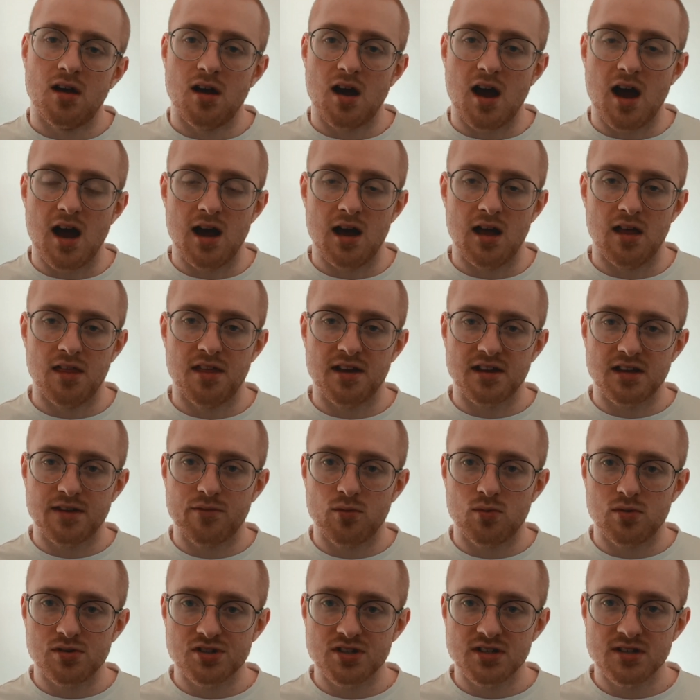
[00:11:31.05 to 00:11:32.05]
Thank you for
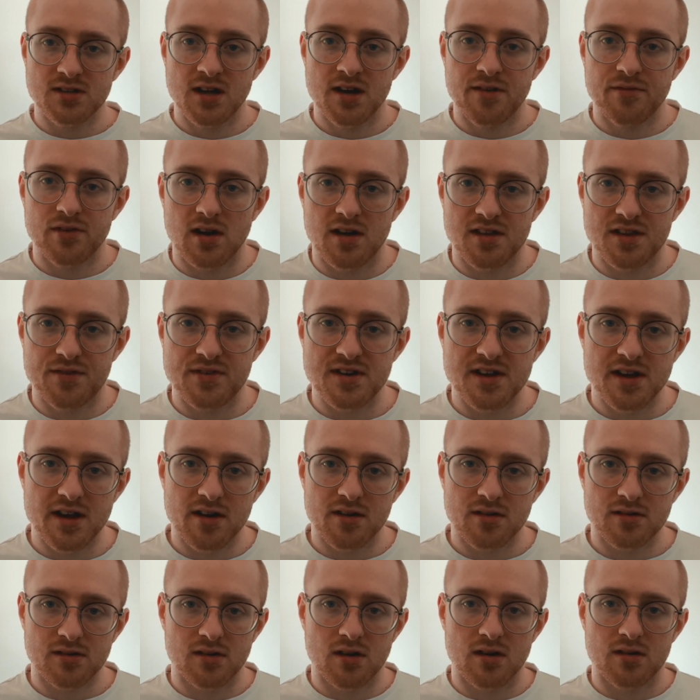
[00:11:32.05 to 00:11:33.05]
watching. If you like this
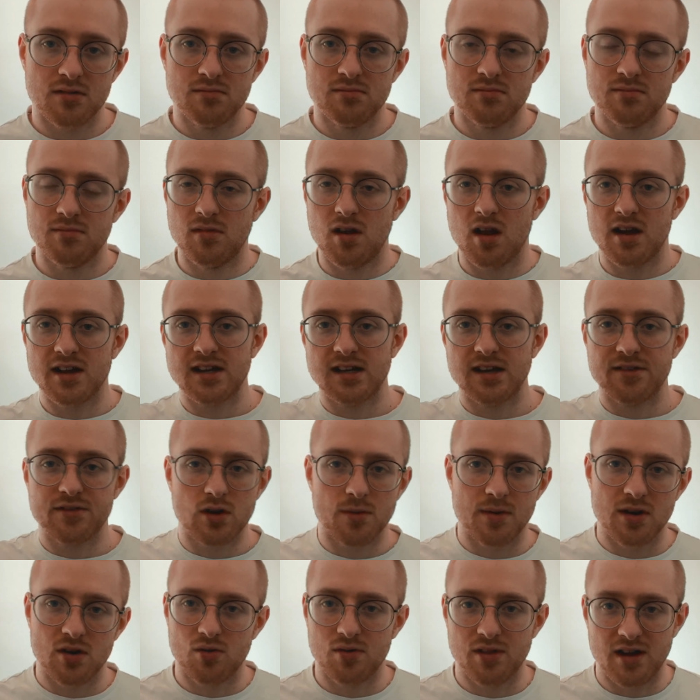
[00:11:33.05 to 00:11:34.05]
video, go like, leave a
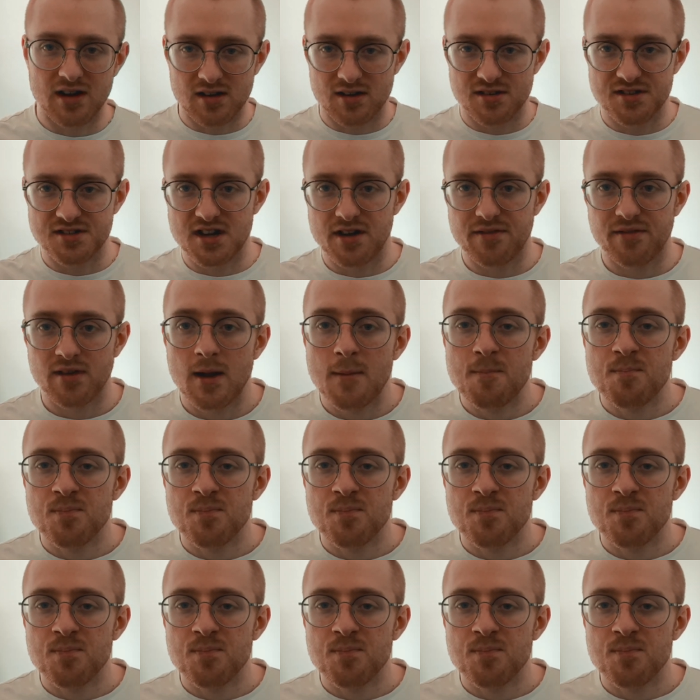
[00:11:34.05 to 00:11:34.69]
comment, all that kind of stuff.